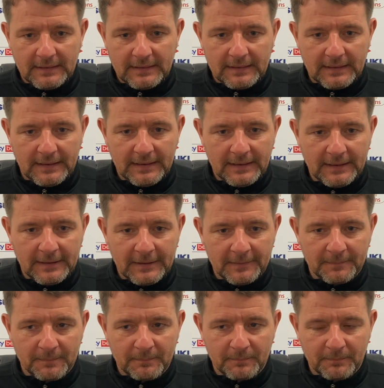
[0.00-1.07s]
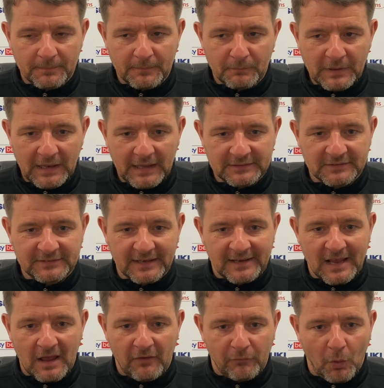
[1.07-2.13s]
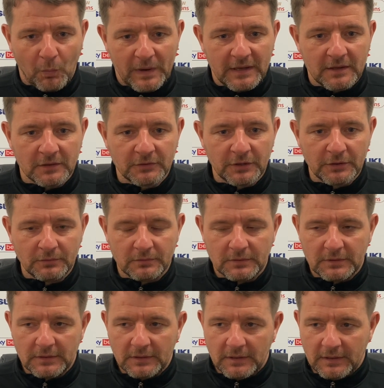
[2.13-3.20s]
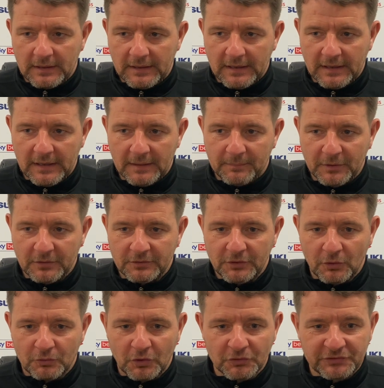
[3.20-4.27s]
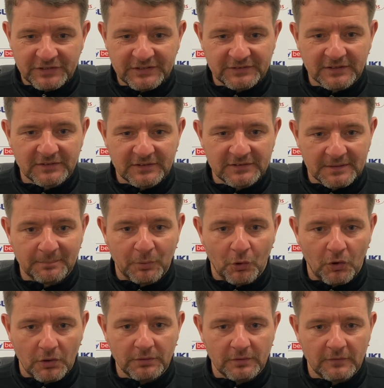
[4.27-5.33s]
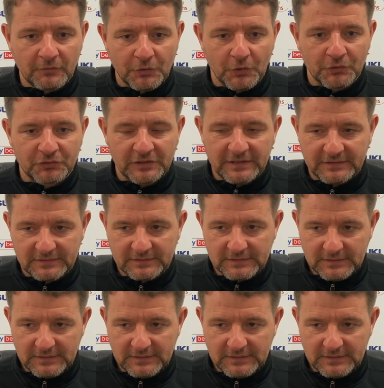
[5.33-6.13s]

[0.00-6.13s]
Uh, we like to take care of what we can do. Uh, but, you know, consistency is important, of course it is.